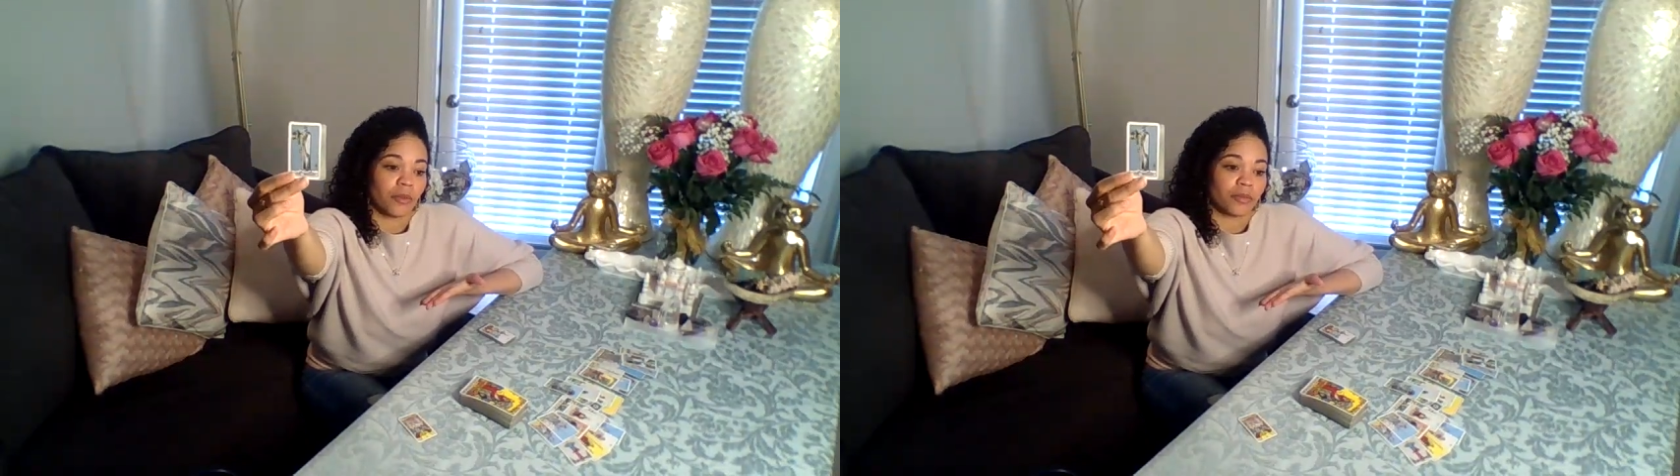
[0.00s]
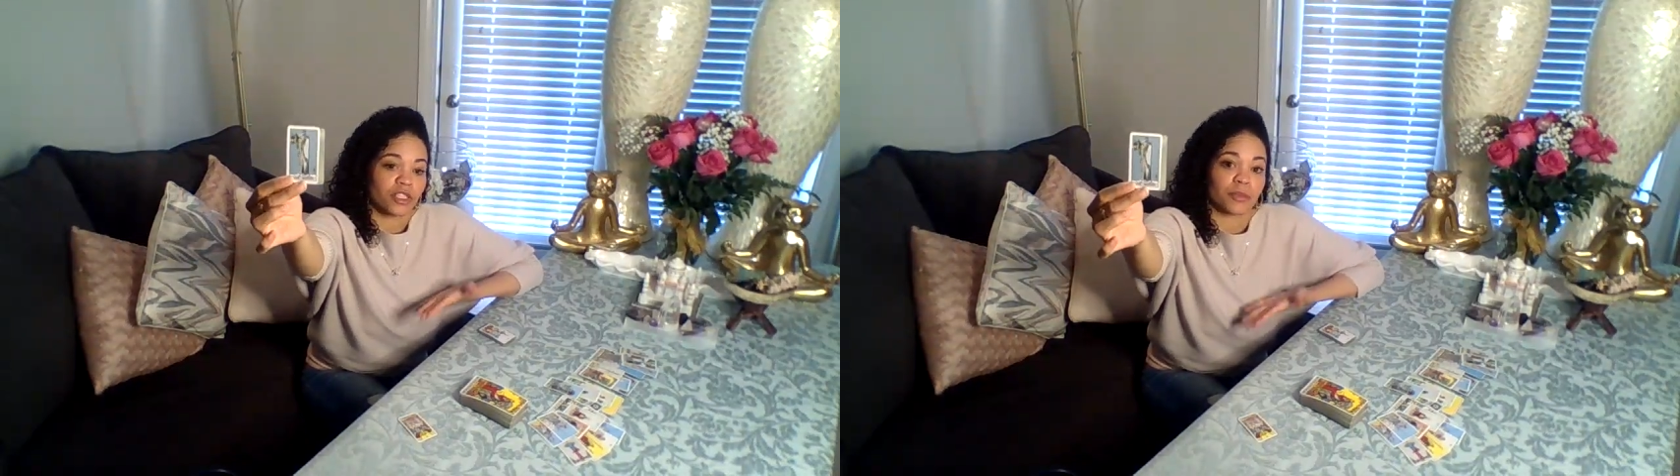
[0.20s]

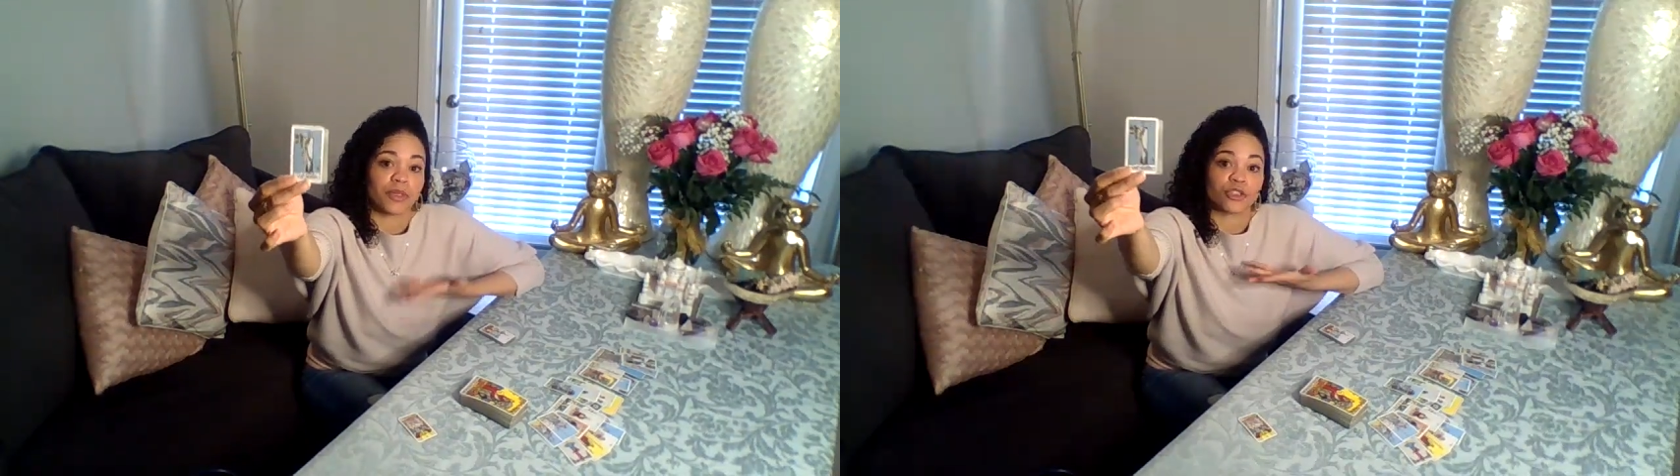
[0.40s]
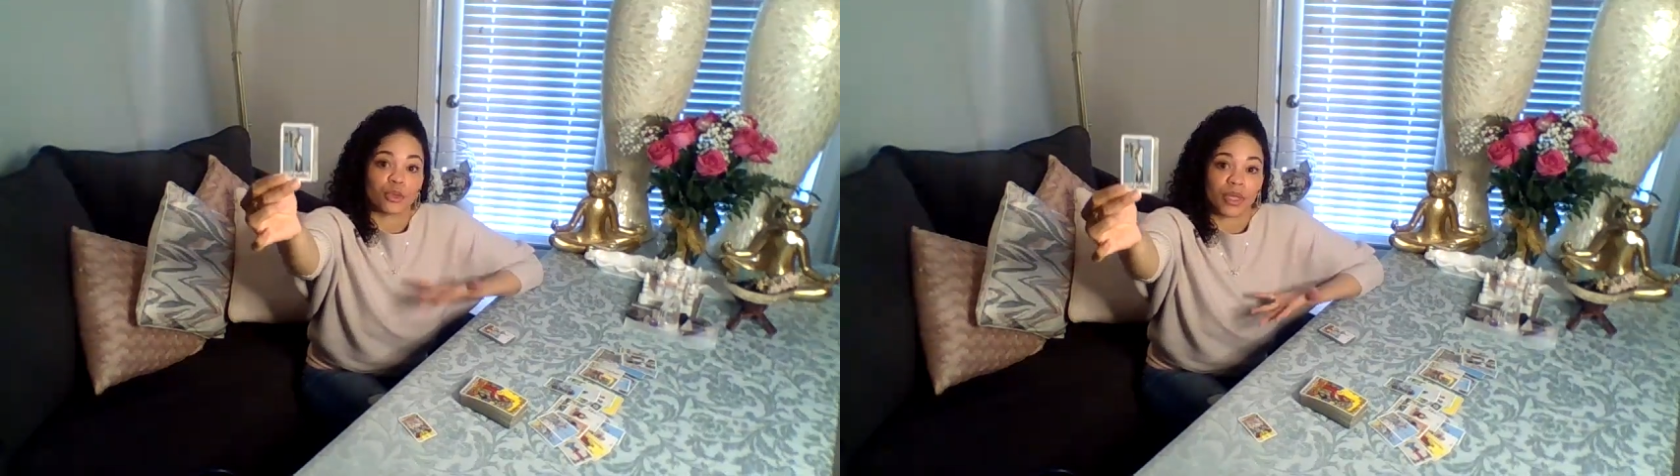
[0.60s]

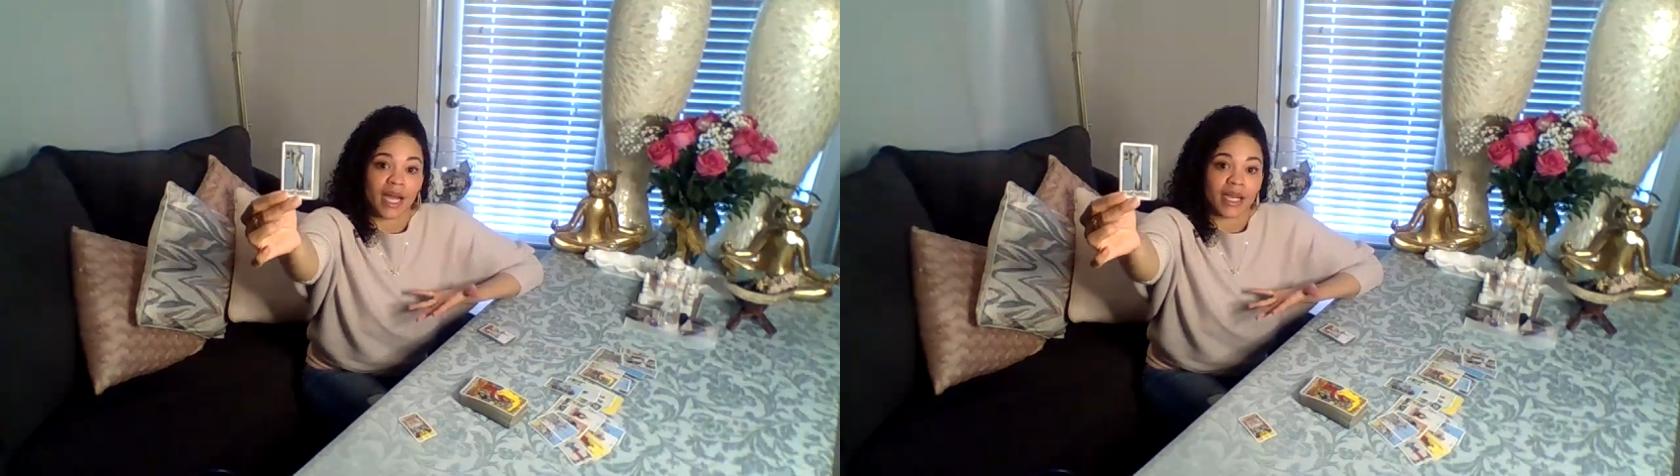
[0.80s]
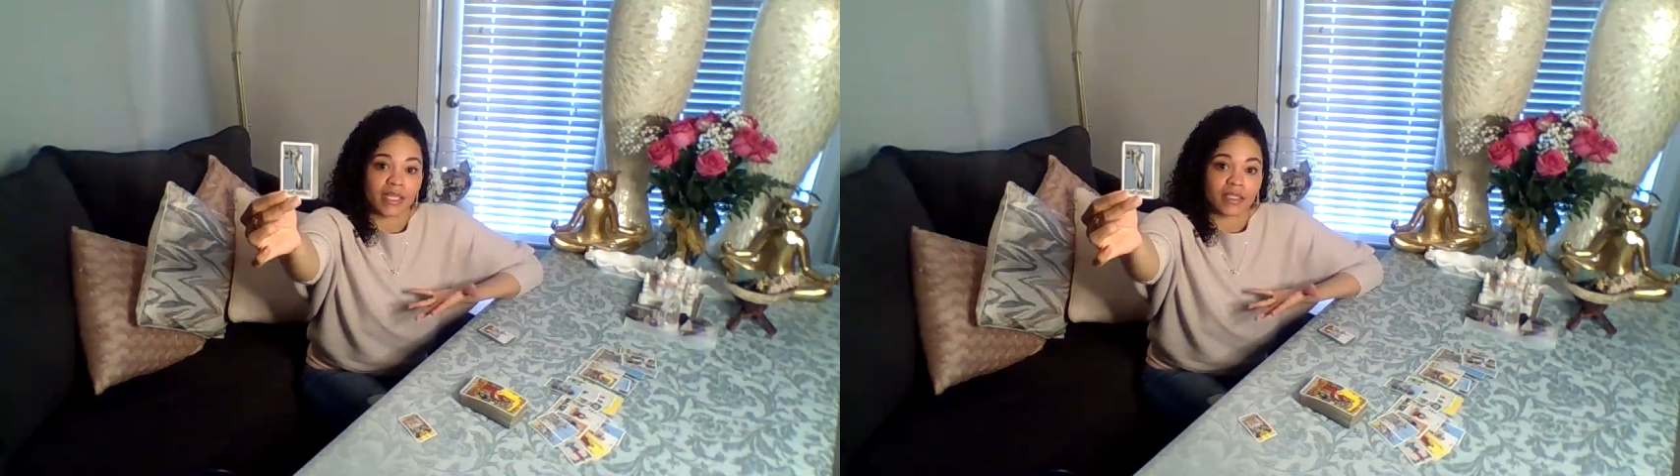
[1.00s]
spiritual
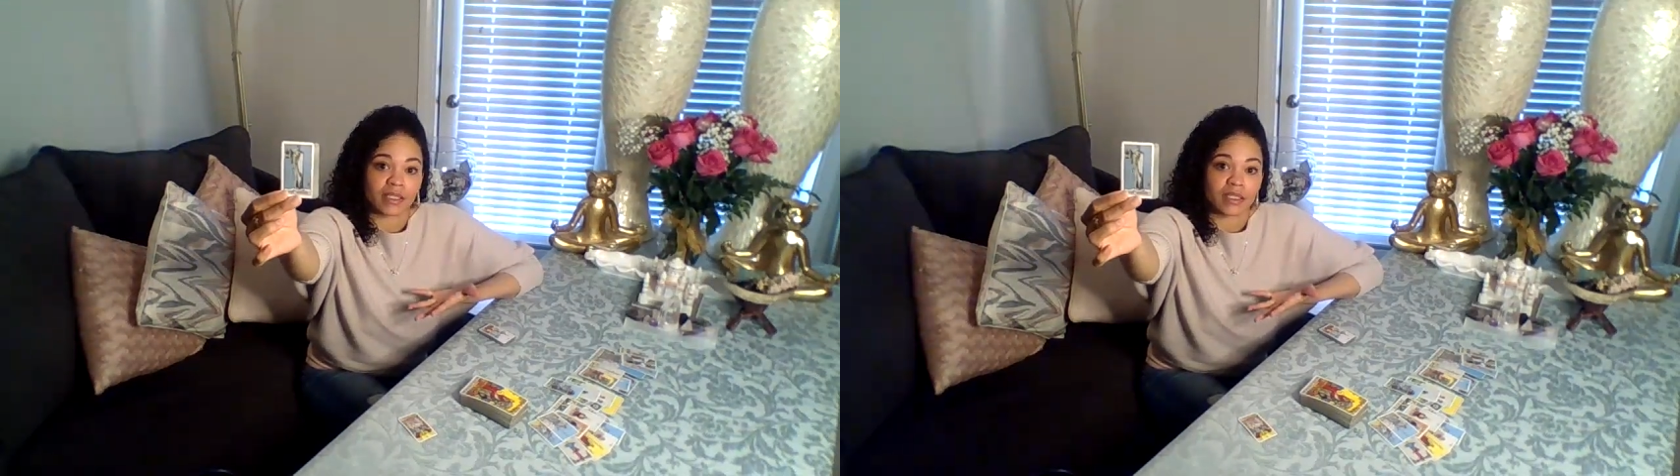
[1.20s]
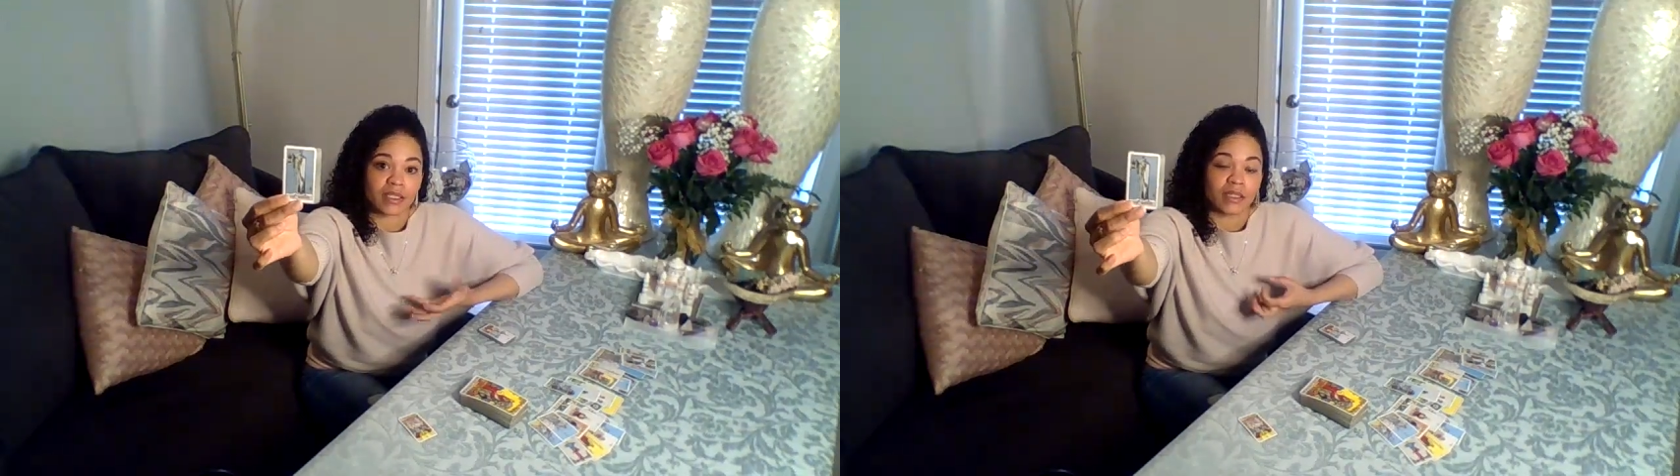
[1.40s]

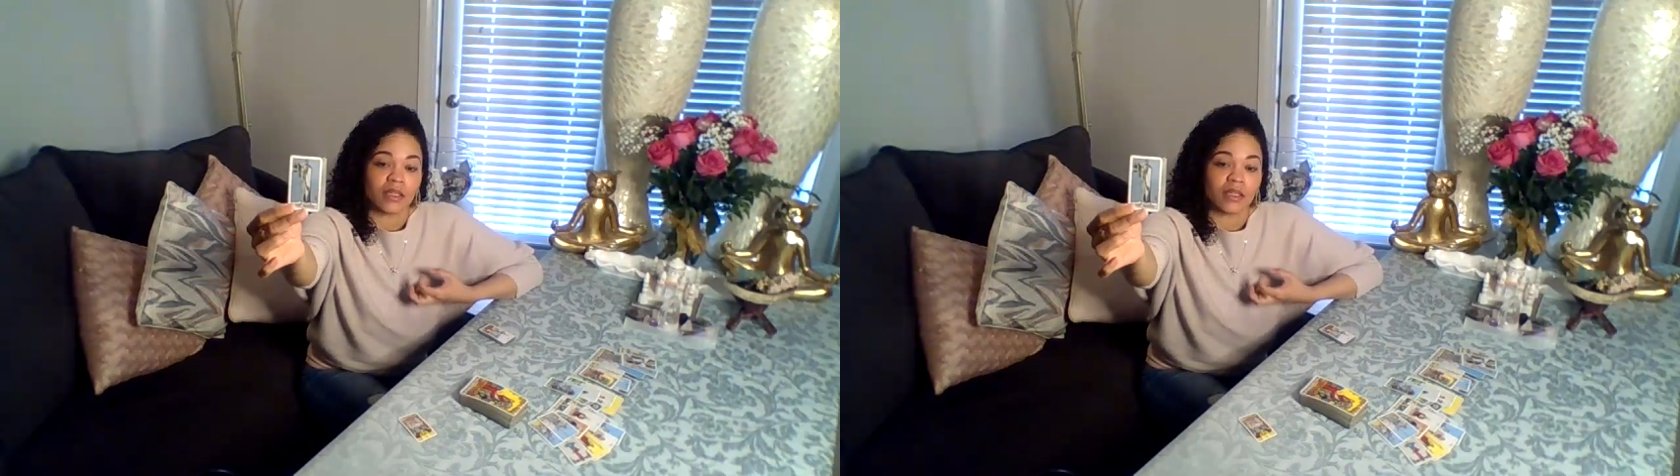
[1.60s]
guidance,